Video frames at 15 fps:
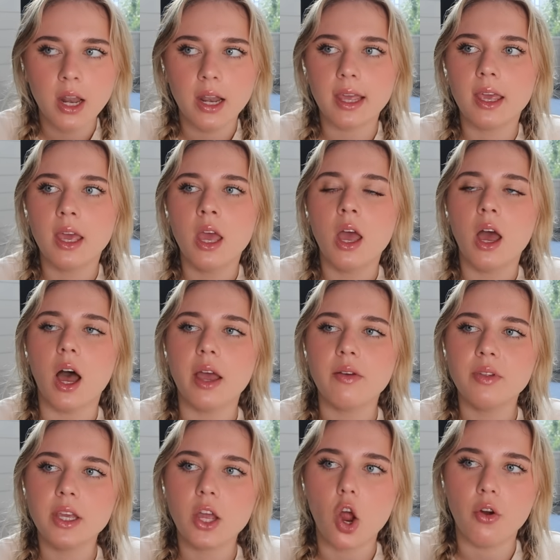Like, I
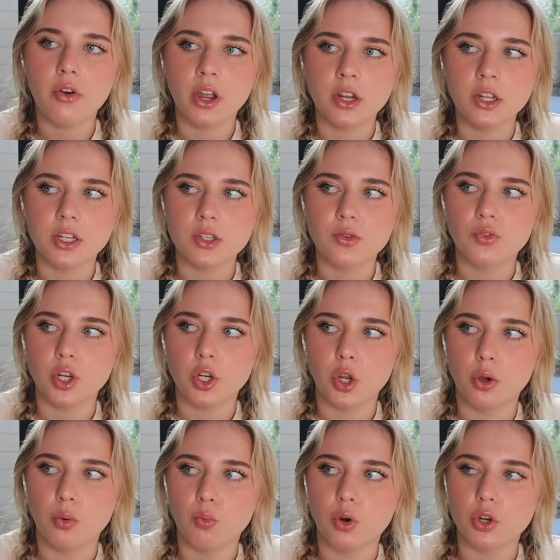feel like Ariana doesn't really
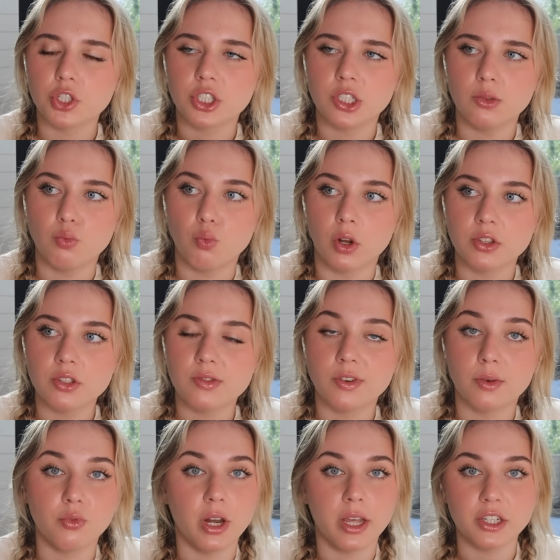know what she wants
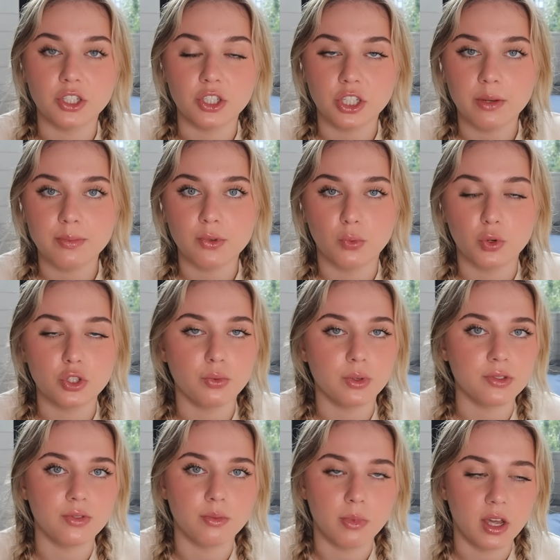from relationships or what she
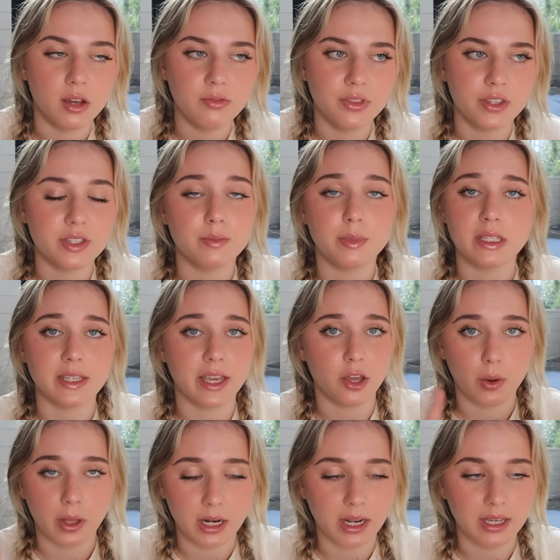wants from love, and this is me
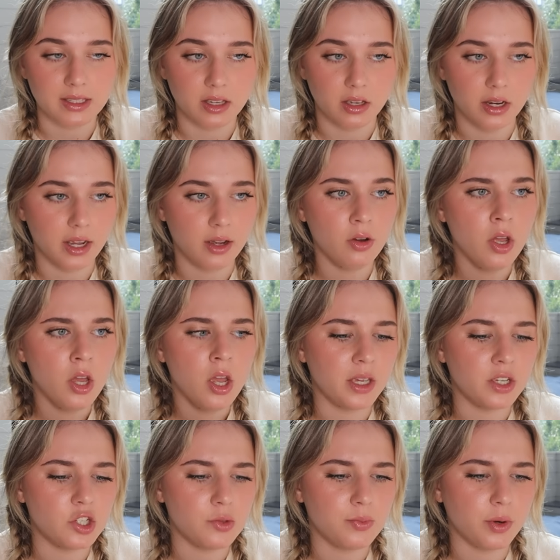psychoanalyzing her now,
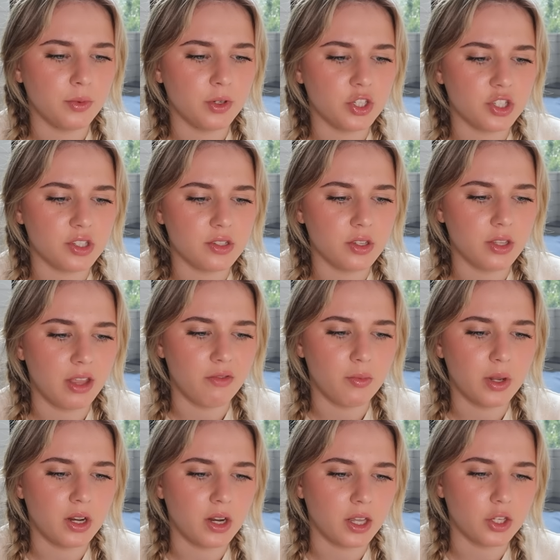because she's probably just never
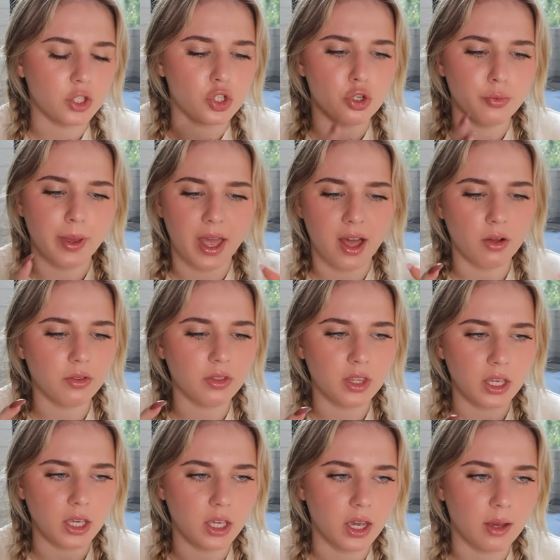been in like a super
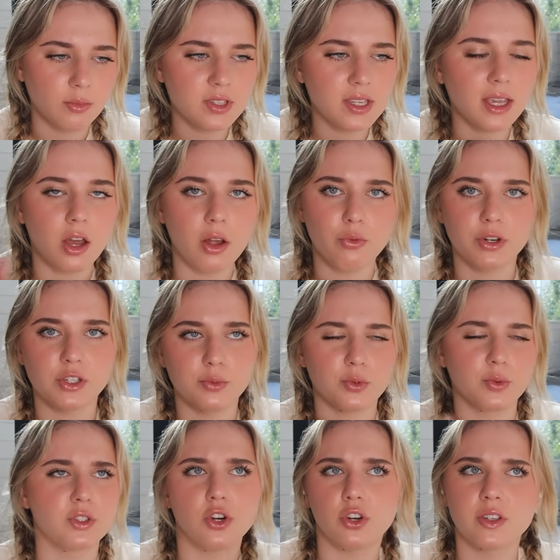healthy, I'm not saying her relationships
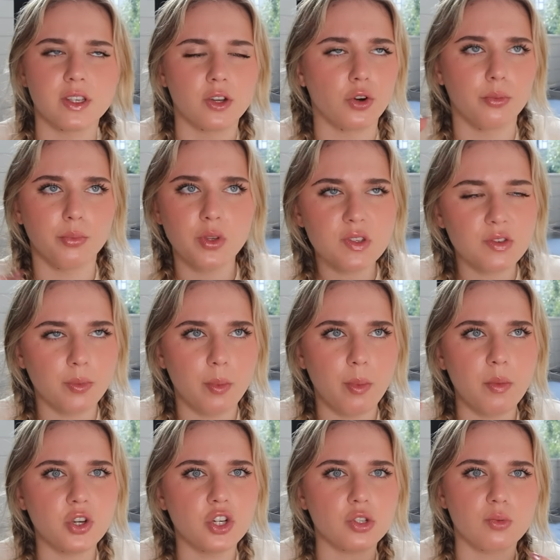were toxic or abusive, but
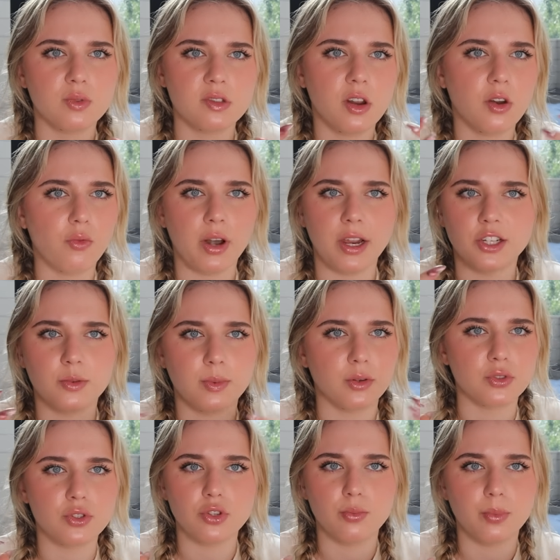maybe she just wasn't in a relationship that
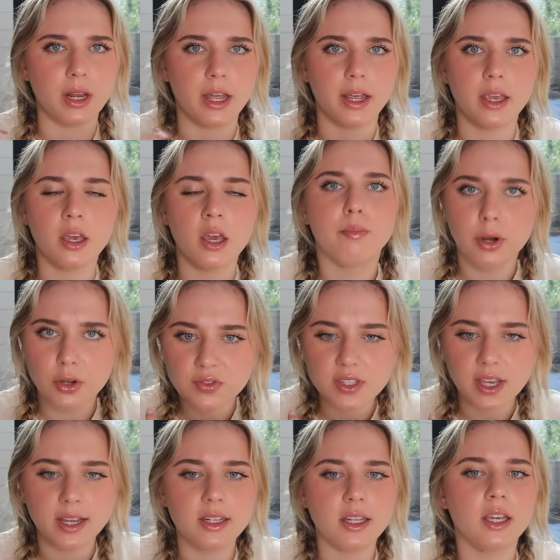was super like
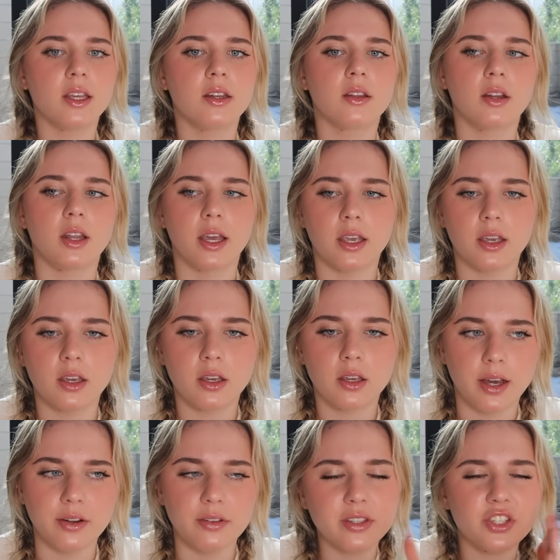both-sided. Like,
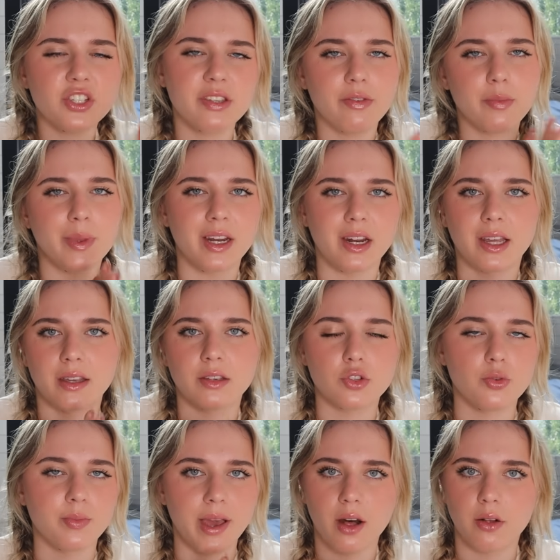I don't think she's ever been in like a
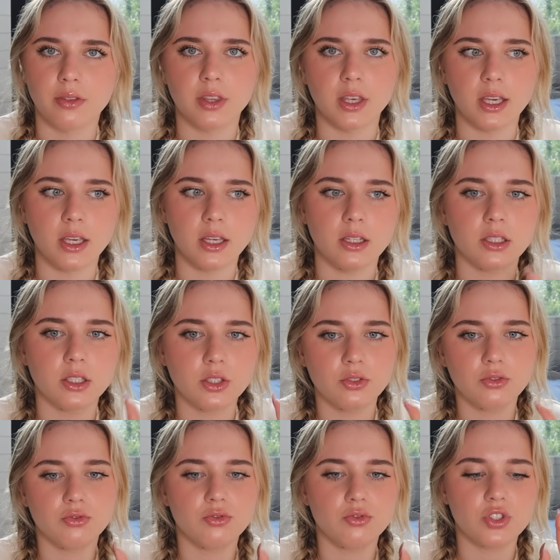super healthy,
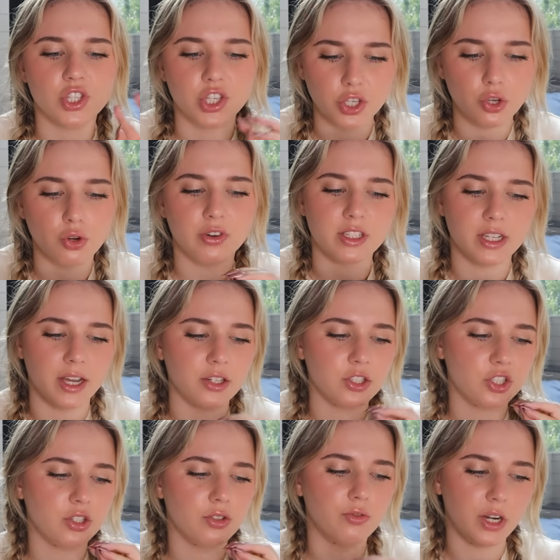secure,
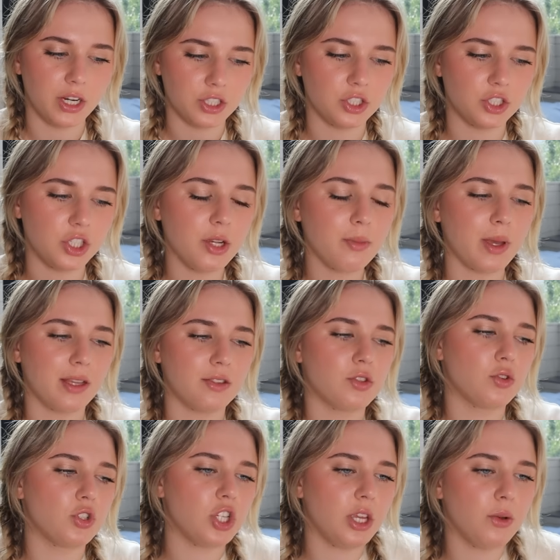attached relationship, and
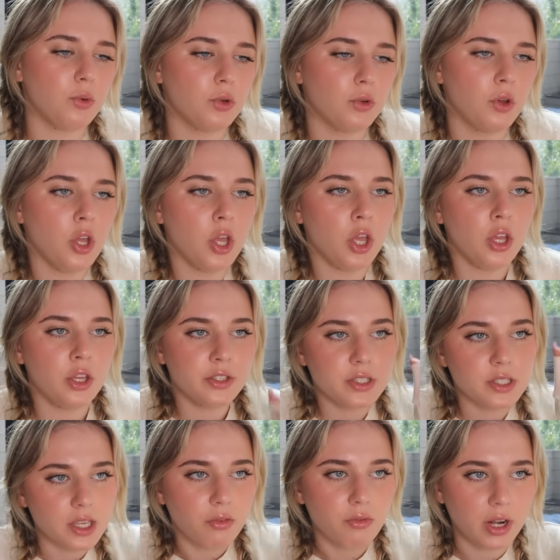so she will
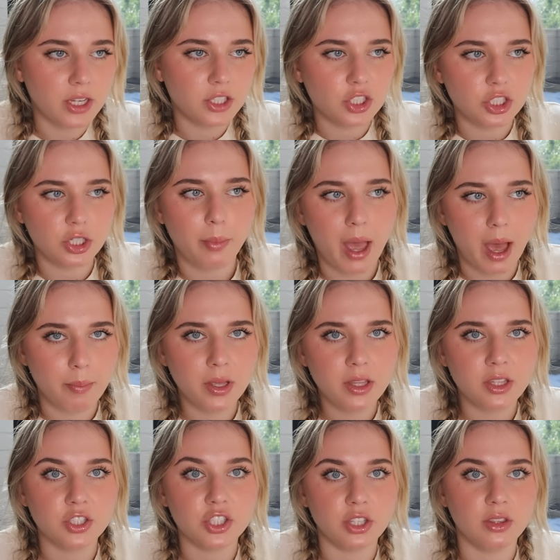see a relationship
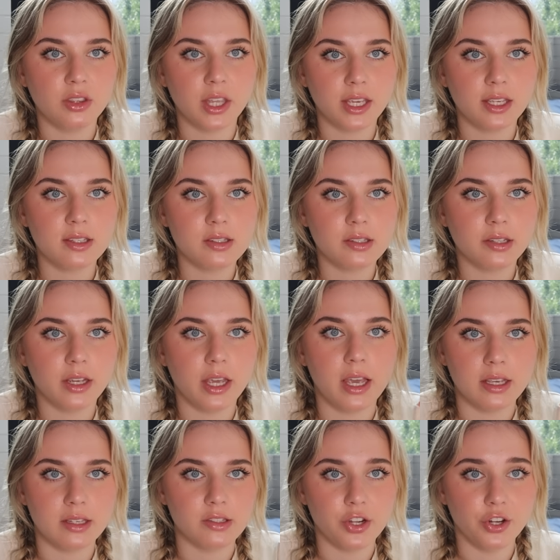happen that she thinks
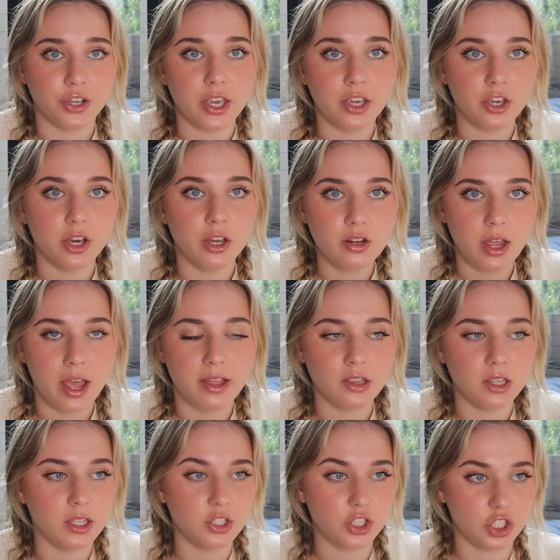is looking good,
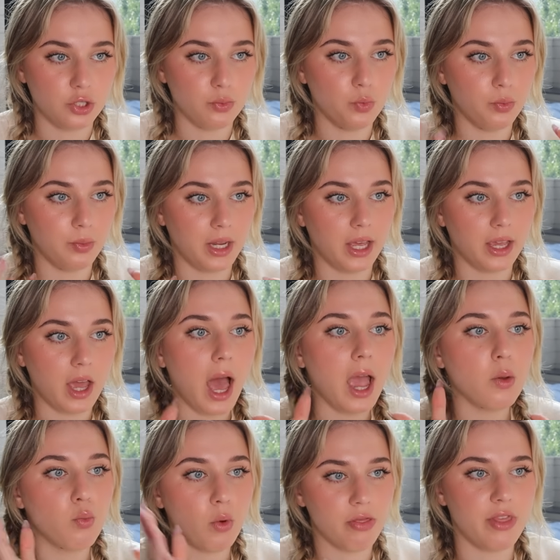and then she will be like,
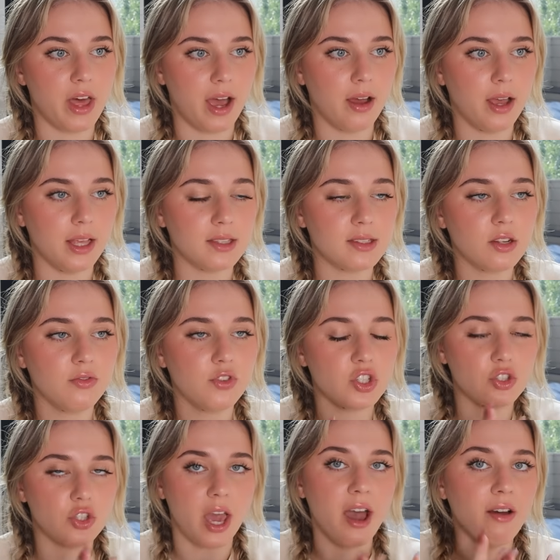I want that. Instead of
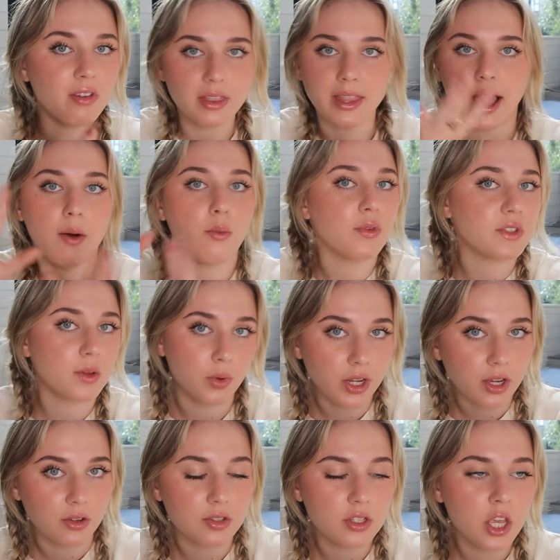just having that with someone
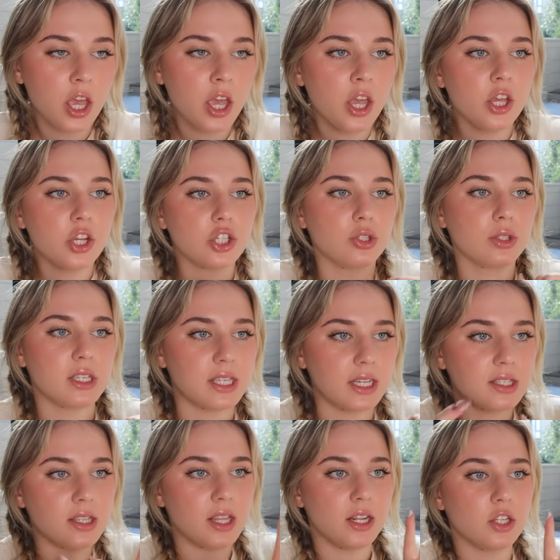else, she'll
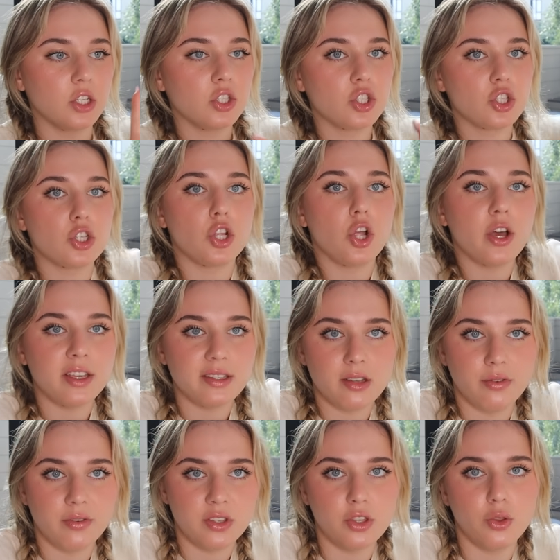decide to then slot
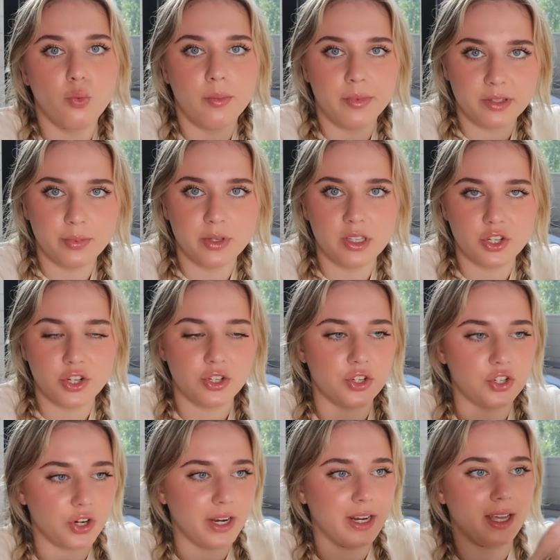herself into the woman's position to
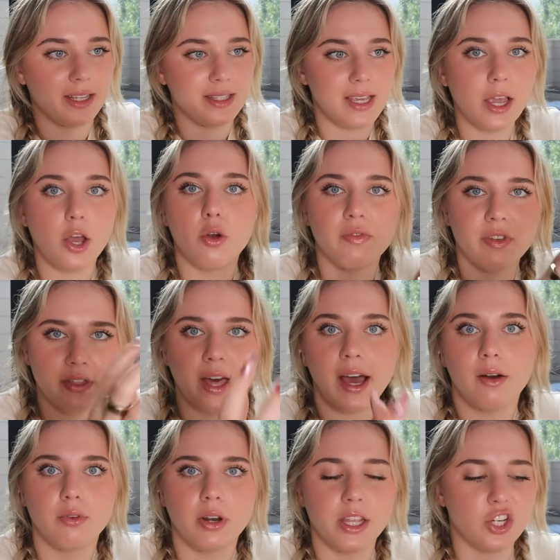try and like take over
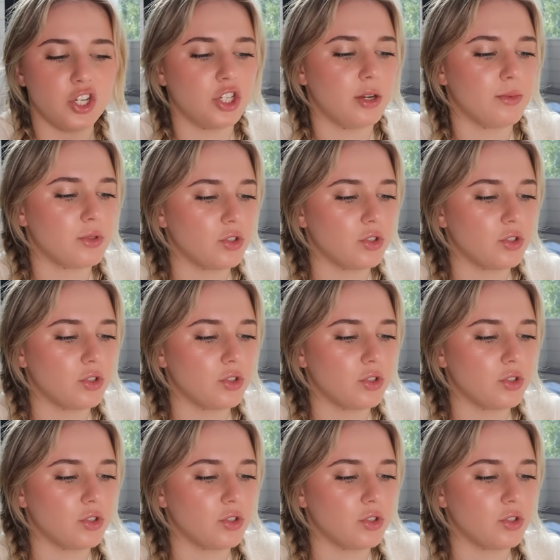that relationship.